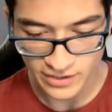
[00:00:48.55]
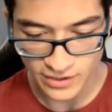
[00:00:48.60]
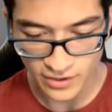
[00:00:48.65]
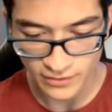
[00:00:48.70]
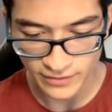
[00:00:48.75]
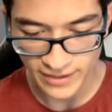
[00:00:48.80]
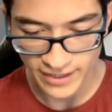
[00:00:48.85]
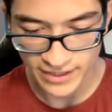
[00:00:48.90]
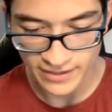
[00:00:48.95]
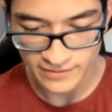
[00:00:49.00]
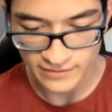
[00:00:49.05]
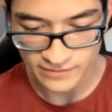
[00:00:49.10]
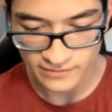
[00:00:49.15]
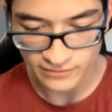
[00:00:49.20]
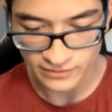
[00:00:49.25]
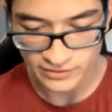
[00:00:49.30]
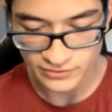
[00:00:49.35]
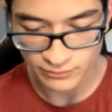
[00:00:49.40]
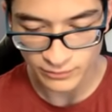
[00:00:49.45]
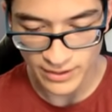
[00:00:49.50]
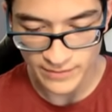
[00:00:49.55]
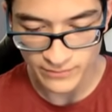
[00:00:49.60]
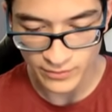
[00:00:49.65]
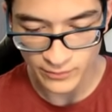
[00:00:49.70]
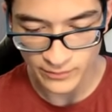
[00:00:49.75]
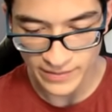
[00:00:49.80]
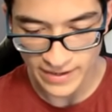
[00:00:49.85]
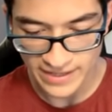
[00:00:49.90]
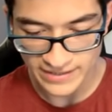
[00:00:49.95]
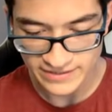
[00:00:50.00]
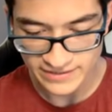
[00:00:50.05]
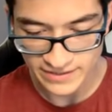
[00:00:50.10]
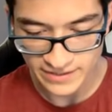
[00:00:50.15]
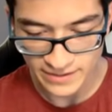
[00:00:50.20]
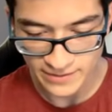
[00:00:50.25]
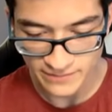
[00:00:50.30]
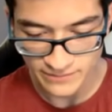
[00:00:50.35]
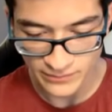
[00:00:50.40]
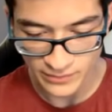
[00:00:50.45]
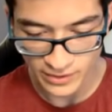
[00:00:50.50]
Okay, let's rainbow past
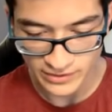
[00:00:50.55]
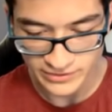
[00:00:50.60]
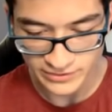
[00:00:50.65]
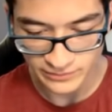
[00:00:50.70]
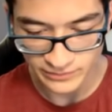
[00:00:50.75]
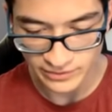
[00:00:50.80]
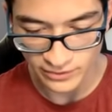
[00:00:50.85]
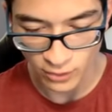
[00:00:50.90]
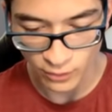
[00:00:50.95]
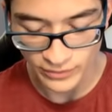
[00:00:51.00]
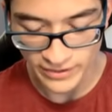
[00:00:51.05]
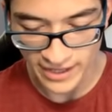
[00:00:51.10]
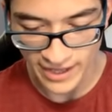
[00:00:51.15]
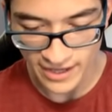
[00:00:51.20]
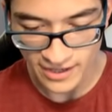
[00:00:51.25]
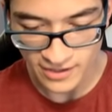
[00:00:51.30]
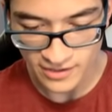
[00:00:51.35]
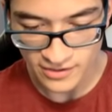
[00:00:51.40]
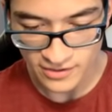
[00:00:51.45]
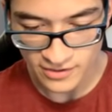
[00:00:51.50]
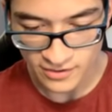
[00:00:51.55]
him, possibly. Oh, yeah?